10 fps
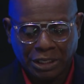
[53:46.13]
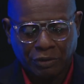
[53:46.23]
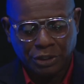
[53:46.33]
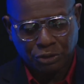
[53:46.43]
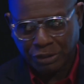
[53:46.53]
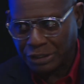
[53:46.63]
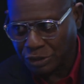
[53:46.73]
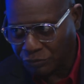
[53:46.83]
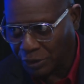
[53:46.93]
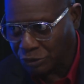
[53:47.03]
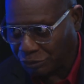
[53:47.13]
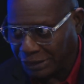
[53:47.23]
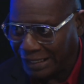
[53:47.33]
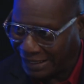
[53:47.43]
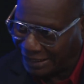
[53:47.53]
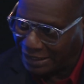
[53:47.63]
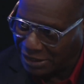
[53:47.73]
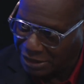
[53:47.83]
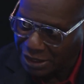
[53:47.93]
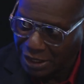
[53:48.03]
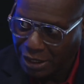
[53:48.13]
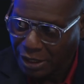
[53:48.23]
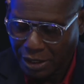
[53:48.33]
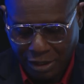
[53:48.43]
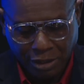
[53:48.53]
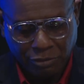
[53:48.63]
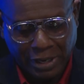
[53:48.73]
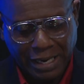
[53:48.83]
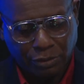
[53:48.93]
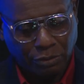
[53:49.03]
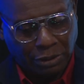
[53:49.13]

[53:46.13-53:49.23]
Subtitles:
and you're in the trenches for 3 decades, right?